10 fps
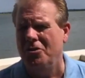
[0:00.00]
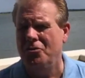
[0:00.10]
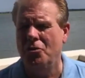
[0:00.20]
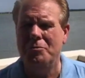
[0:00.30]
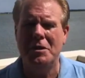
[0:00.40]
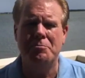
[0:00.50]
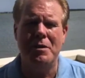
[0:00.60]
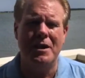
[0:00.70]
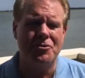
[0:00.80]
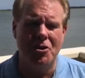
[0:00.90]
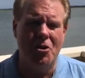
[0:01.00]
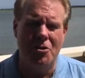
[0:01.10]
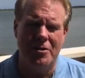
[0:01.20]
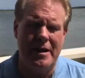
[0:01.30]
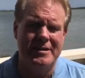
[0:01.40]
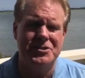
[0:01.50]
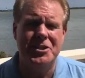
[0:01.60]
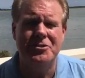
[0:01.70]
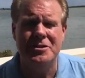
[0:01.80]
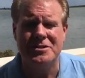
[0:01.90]
You'll meet Beth Garner, our
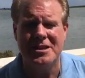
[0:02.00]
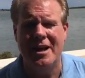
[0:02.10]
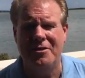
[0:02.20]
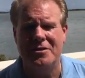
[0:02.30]
interior designer